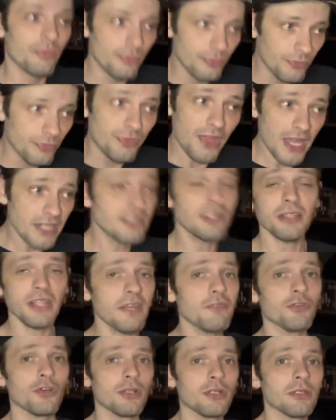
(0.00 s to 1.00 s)
They
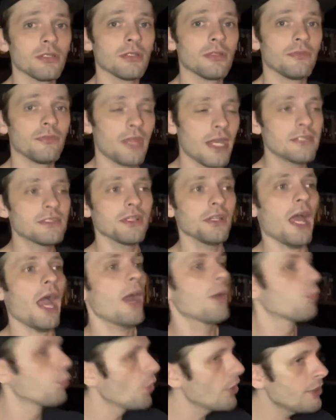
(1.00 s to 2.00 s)
delivered.
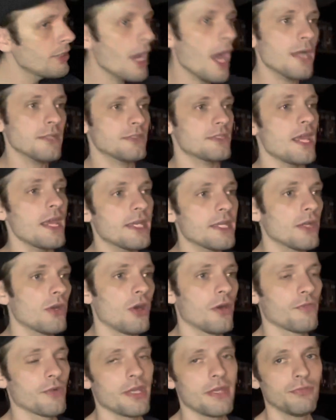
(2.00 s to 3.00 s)
I would not take it
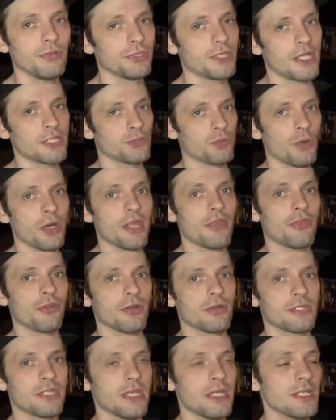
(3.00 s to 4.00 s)
over Evil Dead
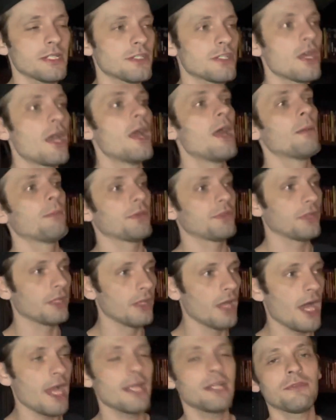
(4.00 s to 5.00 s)
2013's, but the
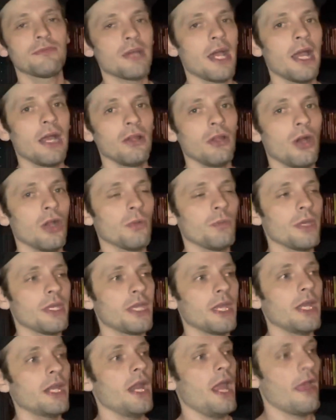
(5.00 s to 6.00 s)
line of dialogue we
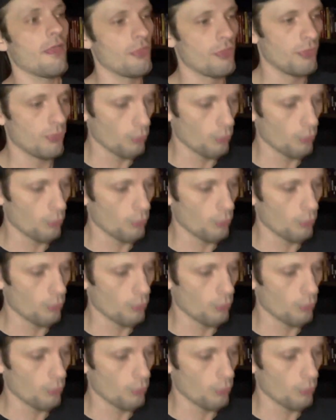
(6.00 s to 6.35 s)
get and